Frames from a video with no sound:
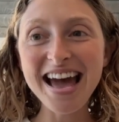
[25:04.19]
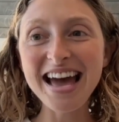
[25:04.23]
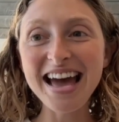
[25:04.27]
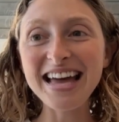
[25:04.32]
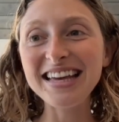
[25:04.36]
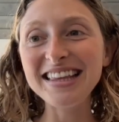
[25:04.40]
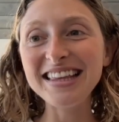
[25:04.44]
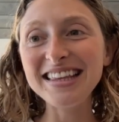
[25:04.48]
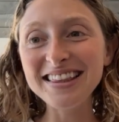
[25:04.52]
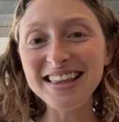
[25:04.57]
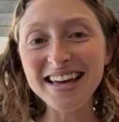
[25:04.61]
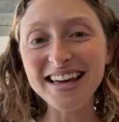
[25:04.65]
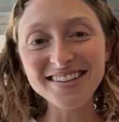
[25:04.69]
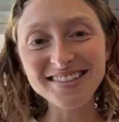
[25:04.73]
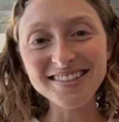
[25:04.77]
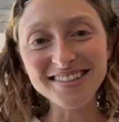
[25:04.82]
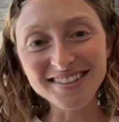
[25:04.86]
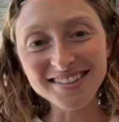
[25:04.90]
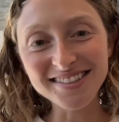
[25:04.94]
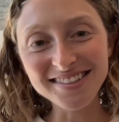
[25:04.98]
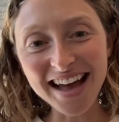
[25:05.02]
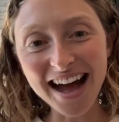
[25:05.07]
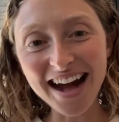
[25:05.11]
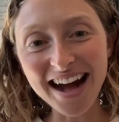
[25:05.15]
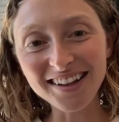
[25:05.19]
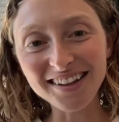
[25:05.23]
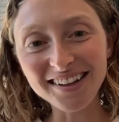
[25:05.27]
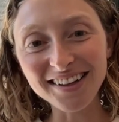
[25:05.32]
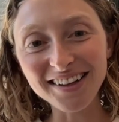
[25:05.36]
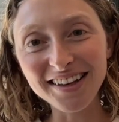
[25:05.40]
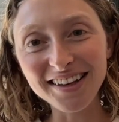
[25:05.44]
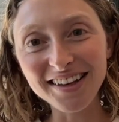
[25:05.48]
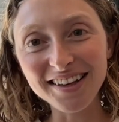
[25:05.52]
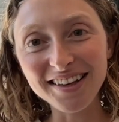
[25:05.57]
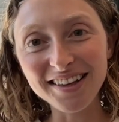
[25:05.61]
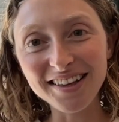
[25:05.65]
And I think that is
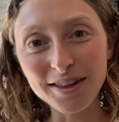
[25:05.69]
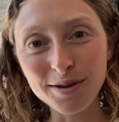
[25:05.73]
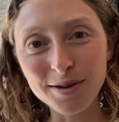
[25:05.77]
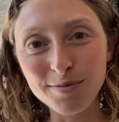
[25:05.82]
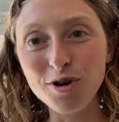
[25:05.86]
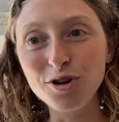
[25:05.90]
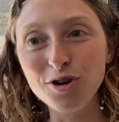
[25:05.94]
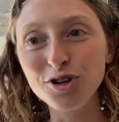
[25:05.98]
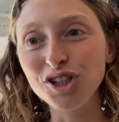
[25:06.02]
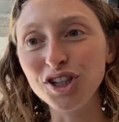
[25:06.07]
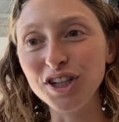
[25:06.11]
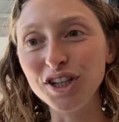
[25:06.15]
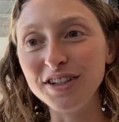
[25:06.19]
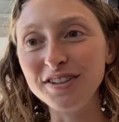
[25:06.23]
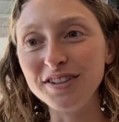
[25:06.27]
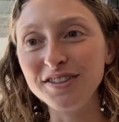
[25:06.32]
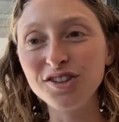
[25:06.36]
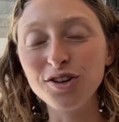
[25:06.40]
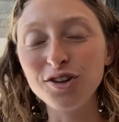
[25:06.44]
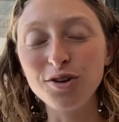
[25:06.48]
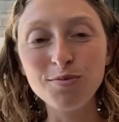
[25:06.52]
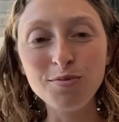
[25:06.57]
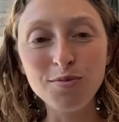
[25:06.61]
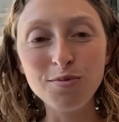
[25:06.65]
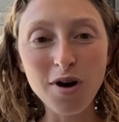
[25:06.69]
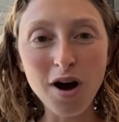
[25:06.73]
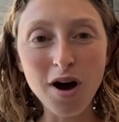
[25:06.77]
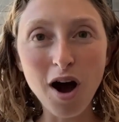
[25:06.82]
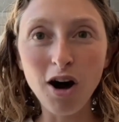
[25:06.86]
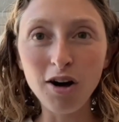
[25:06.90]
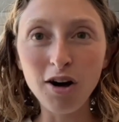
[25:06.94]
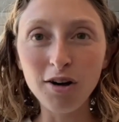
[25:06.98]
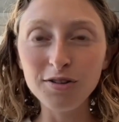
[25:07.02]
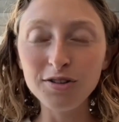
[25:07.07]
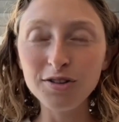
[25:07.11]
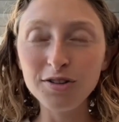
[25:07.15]
exactly the motion. So
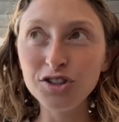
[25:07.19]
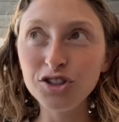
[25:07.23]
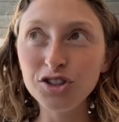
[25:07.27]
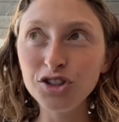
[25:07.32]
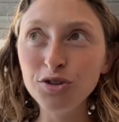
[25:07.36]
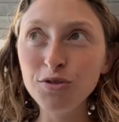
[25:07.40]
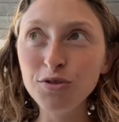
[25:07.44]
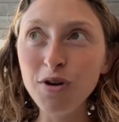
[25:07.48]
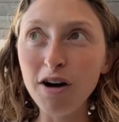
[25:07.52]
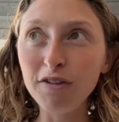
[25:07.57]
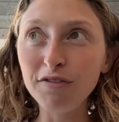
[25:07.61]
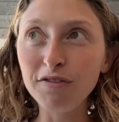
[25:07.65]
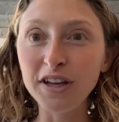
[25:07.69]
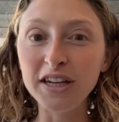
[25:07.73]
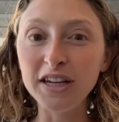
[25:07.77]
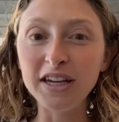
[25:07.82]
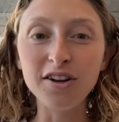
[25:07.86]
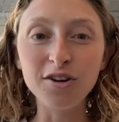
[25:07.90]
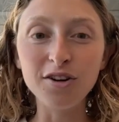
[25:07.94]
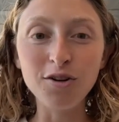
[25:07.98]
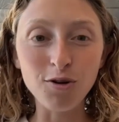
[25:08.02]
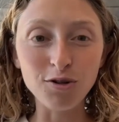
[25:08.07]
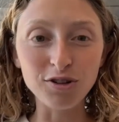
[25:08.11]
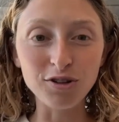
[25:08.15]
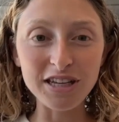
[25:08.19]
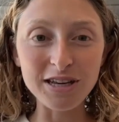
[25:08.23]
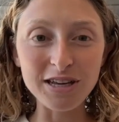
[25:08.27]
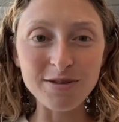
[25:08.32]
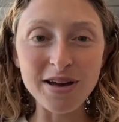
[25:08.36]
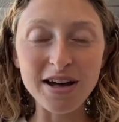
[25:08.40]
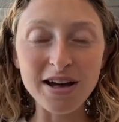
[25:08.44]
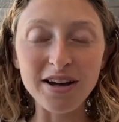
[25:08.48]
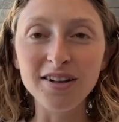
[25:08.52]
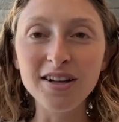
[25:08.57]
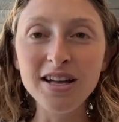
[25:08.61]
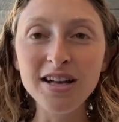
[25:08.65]
too often in a cold
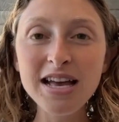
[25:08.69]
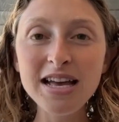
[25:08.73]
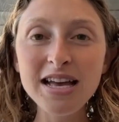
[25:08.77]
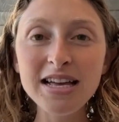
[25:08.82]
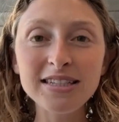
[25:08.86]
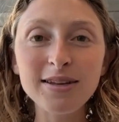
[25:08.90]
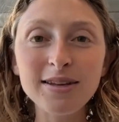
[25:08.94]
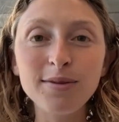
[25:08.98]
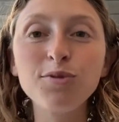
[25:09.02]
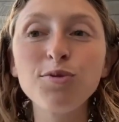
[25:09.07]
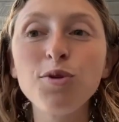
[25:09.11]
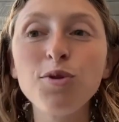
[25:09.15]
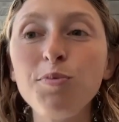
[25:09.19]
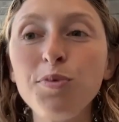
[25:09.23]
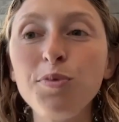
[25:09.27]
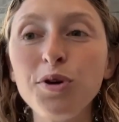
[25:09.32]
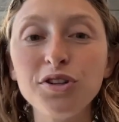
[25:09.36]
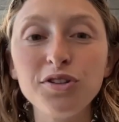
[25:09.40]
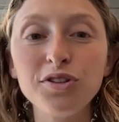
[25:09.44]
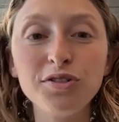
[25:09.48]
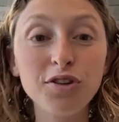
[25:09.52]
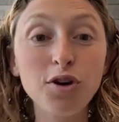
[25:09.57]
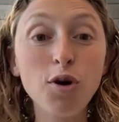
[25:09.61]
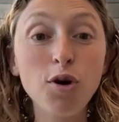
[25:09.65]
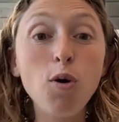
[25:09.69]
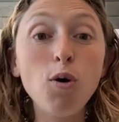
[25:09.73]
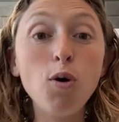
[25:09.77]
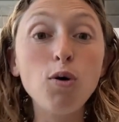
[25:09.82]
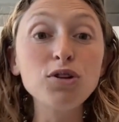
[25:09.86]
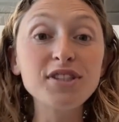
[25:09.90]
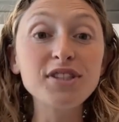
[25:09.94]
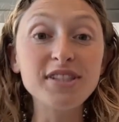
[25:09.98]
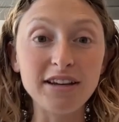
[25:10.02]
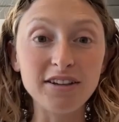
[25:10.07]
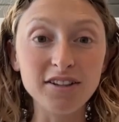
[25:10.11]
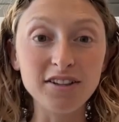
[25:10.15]
email, someone will put the
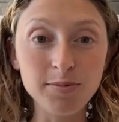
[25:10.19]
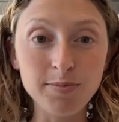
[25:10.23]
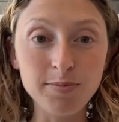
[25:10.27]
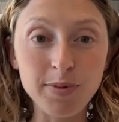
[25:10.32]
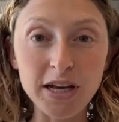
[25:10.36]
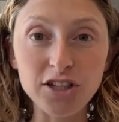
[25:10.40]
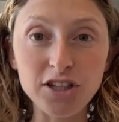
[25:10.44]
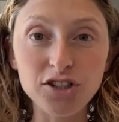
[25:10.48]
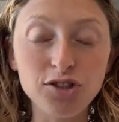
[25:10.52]
whole sales pitch.